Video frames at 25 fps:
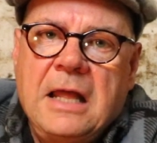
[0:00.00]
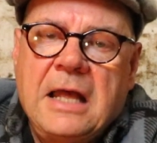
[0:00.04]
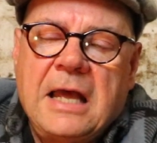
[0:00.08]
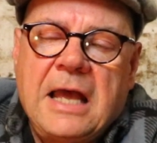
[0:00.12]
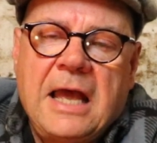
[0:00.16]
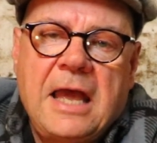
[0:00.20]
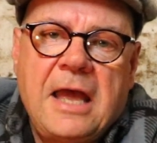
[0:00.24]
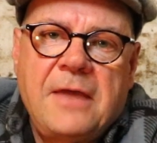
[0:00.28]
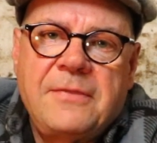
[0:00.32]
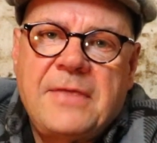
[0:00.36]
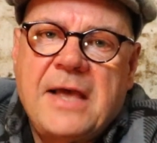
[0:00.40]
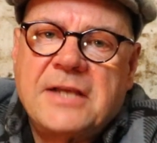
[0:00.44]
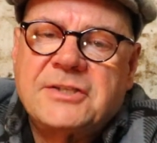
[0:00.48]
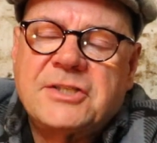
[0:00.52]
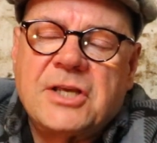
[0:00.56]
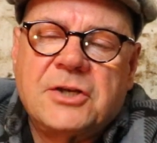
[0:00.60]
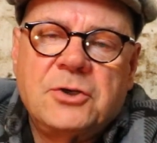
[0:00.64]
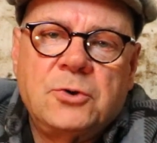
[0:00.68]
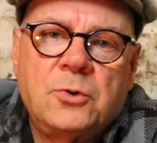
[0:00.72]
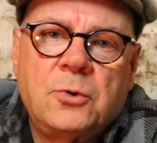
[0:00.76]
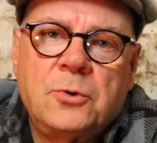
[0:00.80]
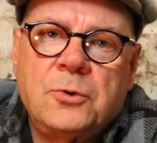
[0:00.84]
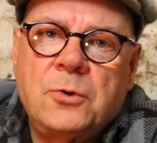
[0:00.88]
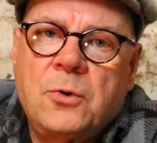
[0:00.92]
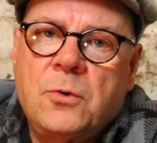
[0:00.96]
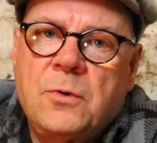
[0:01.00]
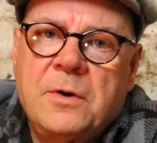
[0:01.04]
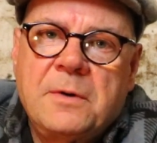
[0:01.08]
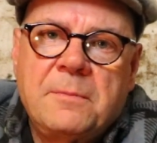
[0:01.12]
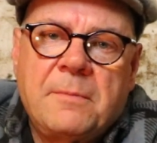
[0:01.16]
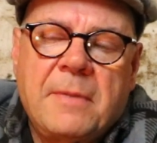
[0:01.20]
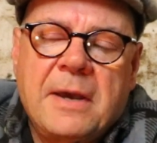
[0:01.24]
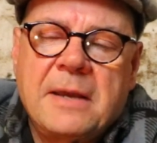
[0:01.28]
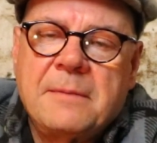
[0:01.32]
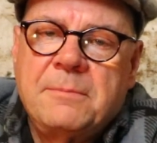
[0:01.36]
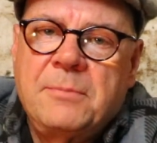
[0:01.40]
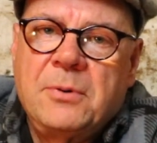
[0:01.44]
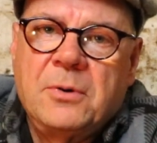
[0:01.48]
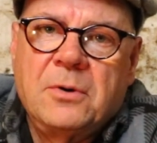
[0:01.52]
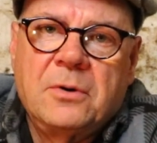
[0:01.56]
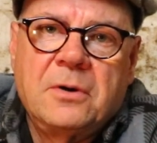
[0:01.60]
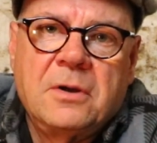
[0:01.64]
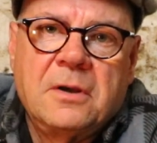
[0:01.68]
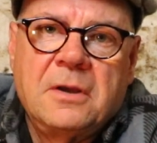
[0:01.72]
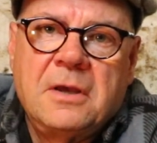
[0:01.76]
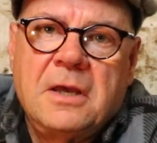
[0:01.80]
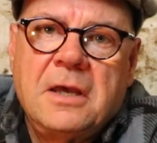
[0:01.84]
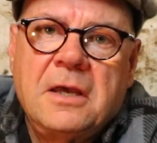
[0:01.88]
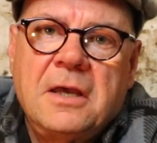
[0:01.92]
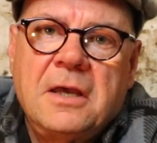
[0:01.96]
That's a no-no in my book.
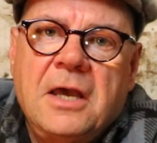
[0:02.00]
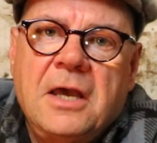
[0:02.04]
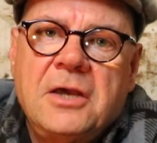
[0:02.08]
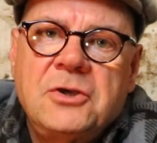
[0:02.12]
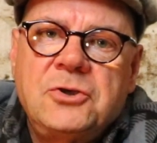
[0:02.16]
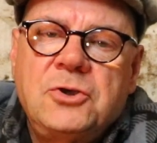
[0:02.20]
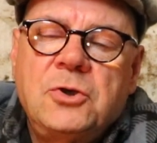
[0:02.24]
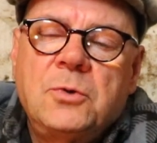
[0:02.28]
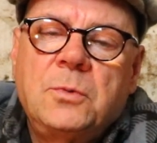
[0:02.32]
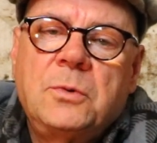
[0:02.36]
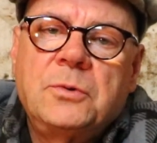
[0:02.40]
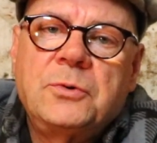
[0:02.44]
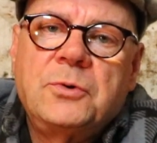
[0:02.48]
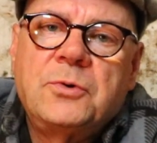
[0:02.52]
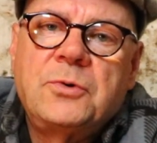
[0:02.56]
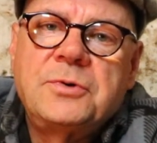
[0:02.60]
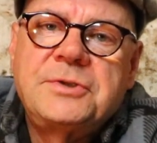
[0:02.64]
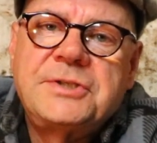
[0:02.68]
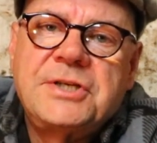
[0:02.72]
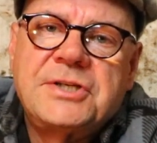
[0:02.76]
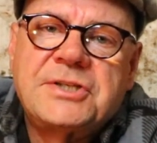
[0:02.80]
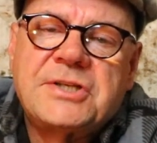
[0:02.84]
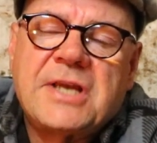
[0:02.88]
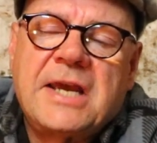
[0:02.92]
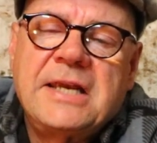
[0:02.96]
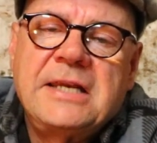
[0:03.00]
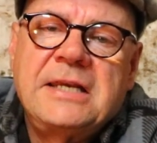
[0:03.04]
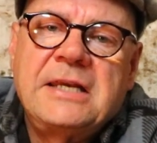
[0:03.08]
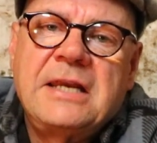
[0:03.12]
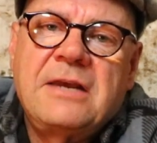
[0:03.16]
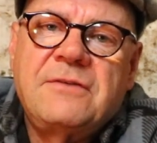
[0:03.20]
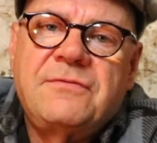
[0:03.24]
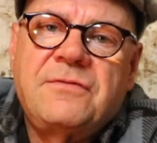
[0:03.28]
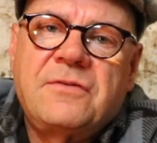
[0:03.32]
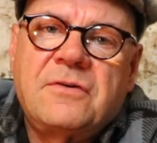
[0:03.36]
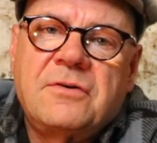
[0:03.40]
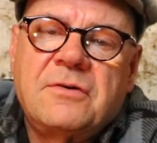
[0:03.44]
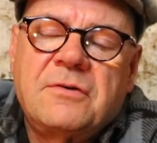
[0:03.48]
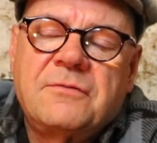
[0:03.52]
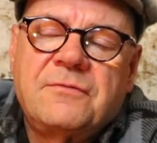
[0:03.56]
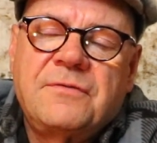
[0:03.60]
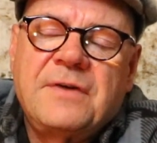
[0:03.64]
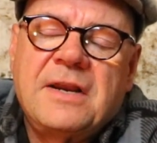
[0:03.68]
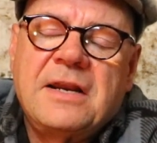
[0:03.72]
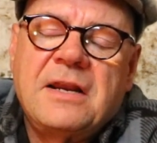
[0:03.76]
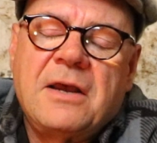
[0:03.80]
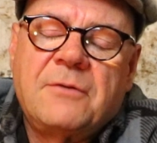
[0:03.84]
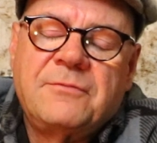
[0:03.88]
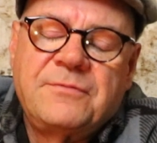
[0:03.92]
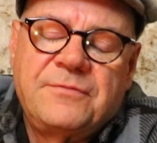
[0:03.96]
You will notice I never,
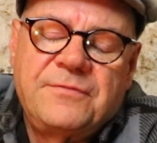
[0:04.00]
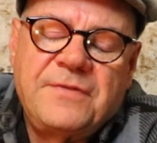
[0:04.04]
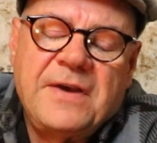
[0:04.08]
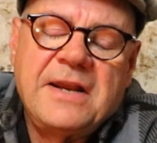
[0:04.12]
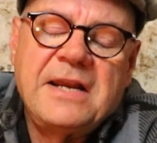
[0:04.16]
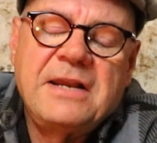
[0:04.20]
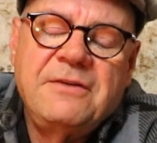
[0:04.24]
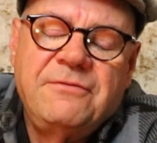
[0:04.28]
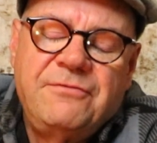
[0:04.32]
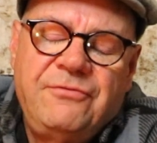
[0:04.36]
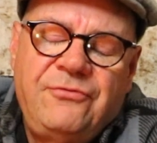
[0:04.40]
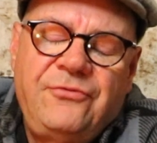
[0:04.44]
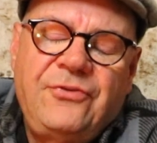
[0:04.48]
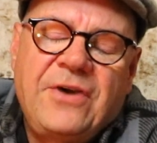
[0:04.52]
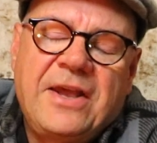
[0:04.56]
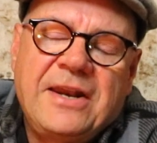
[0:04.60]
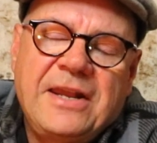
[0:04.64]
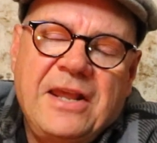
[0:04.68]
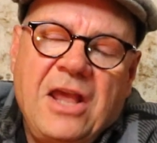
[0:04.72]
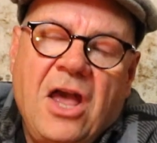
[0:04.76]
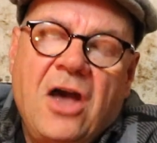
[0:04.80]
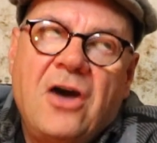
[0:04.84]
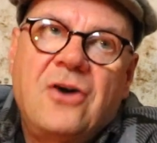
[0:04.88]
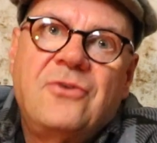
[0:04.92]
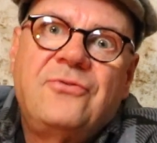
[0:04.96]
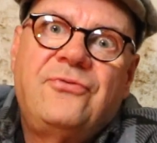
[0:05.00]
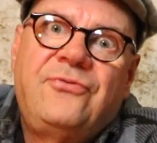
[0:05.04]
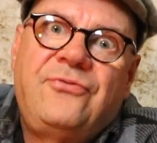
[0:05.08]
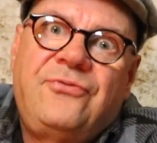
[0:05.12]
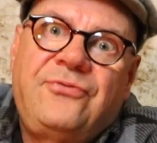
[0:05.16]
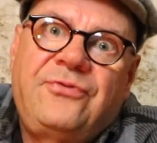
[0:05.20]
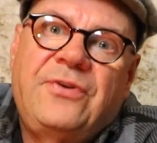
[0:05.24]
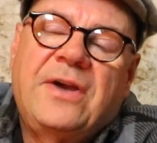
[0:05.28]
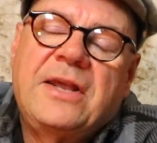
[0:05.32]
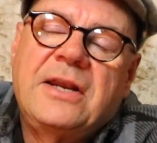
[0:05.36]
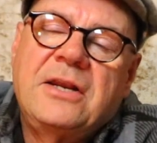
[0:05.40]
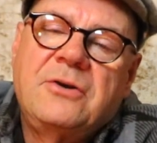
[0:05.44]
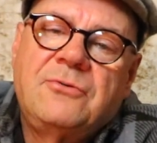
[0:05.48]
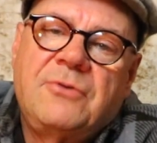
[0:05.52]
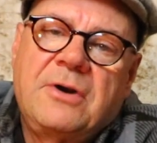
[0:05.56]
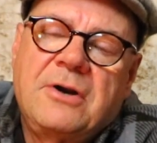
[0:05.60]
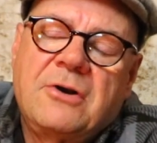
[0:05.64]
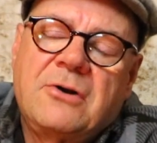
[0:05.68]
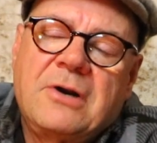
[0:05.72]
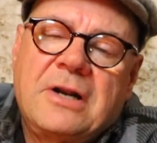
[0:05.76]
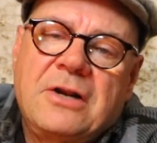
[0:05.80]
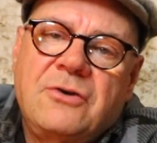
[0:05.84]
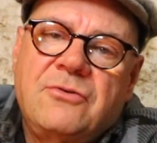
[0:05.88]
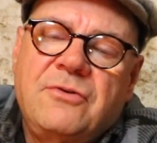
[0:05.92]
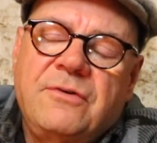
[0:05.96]
very, very
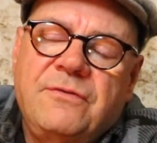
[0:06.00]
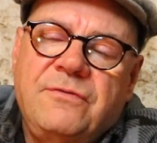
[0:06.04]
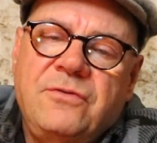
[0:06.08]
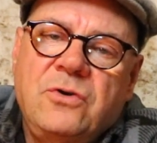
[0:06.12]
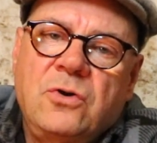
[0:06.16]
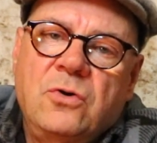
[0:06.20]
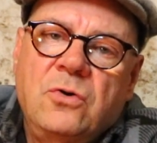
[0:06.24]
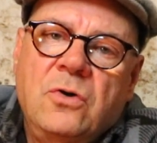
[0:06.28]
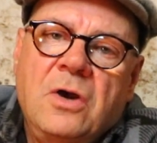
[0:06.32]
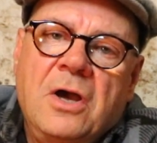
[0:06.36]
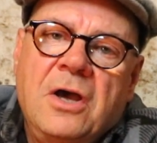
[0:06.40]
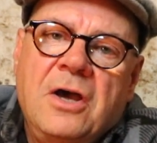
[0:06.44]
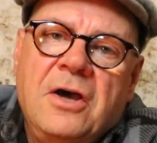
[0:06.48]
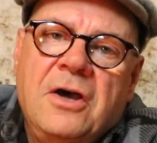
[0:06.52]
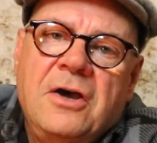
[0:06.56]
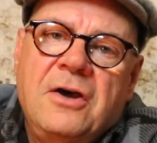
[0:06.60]
rarely review